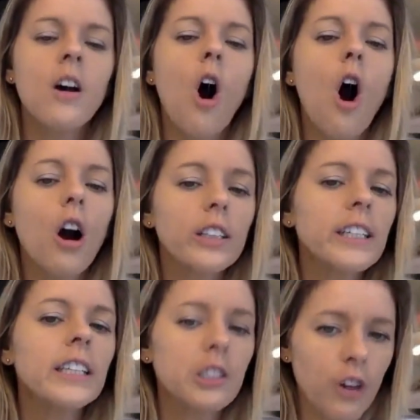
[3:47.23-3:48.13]
Hard
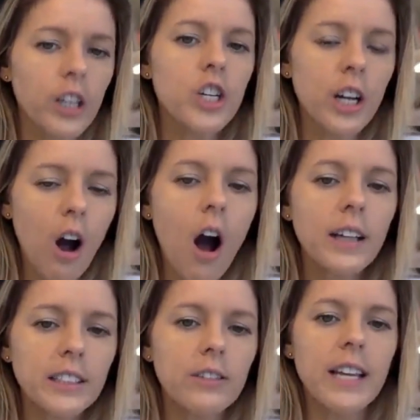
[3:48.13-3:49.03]
construction
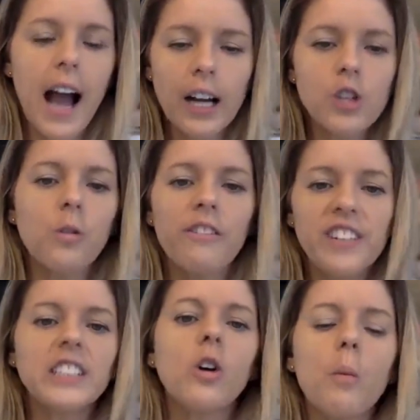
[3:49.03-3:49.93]
costs, so the actual
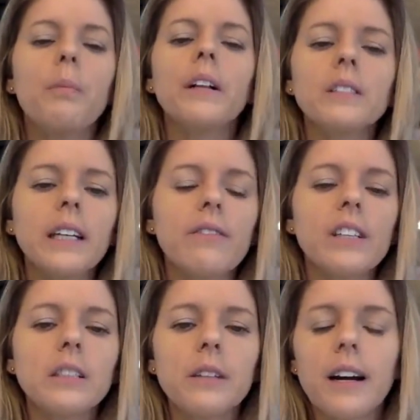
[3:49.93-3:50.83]
physical building of
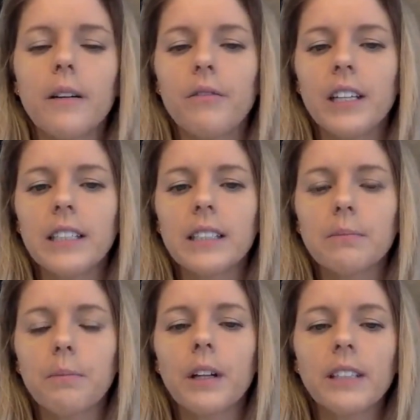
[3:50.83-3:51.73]
these
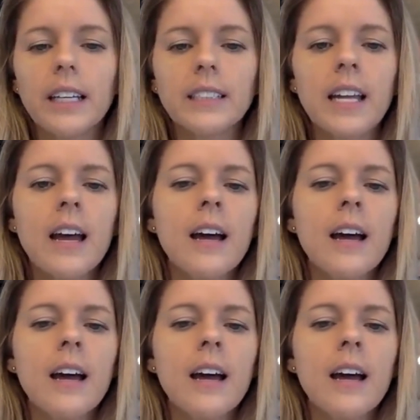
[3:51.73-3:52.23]
buildings,